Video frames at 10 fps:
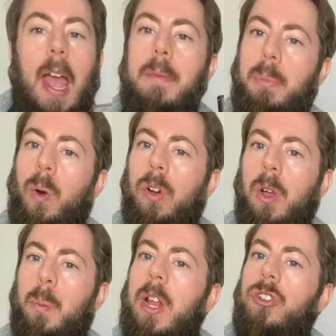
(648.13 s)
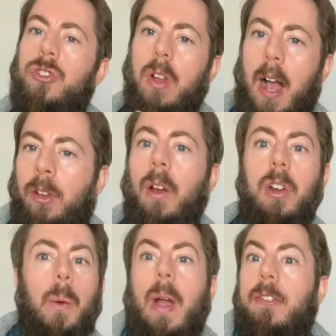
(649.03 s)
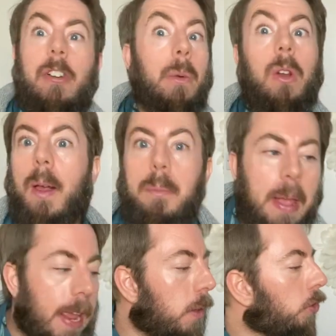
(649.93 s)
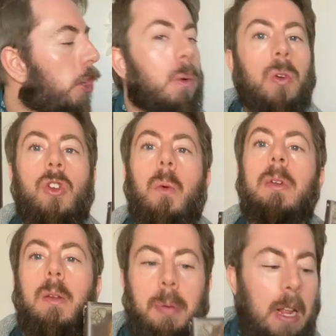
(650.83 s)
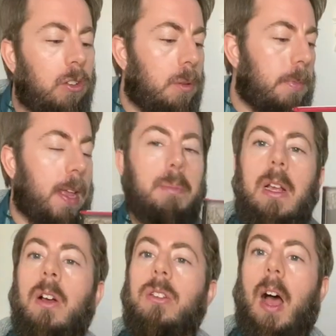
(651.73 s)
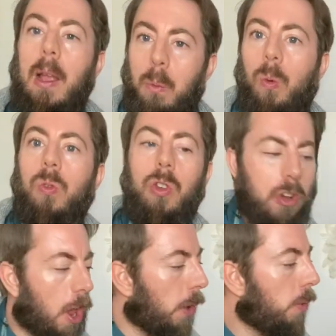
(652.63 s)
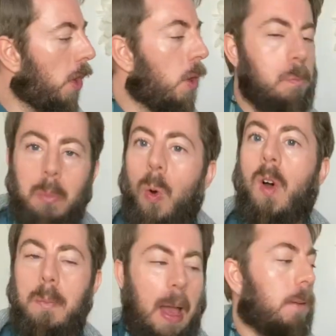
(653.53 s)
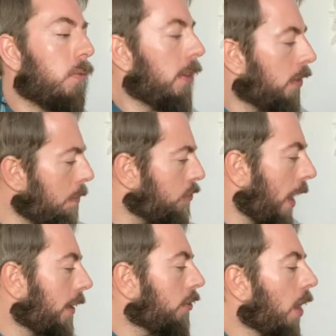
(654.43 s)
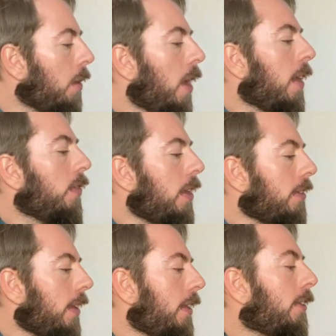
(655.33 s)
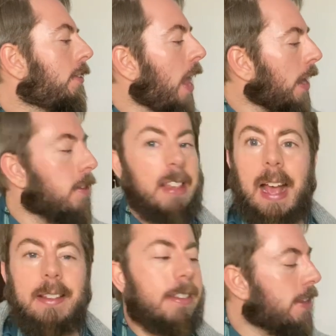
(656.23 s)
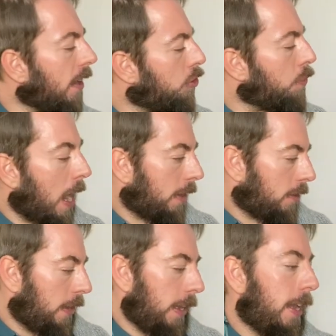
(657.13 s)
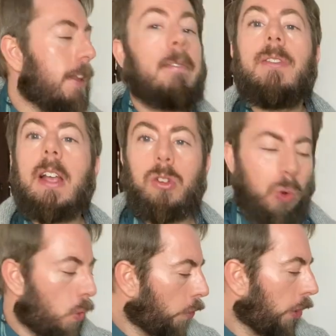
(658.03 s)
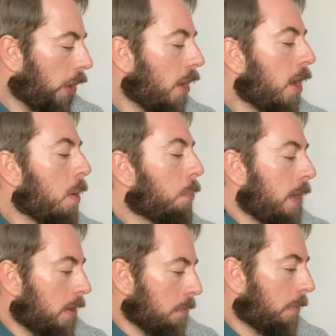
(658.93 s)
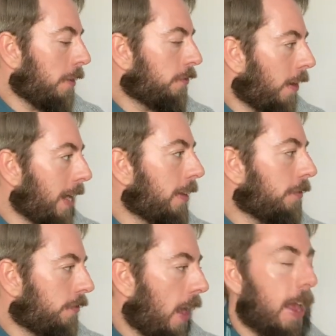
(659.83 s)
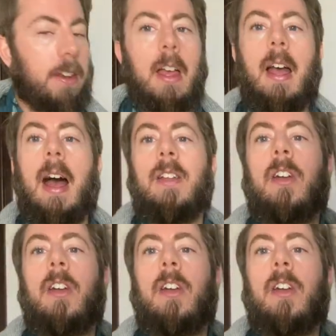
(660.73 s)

a book which I don't know whether it will appeal to you or not, but it appealed to me because I want to know more about this subject. So this is Sex and Sexuality in Victorian Britain by Violet Fenn. And if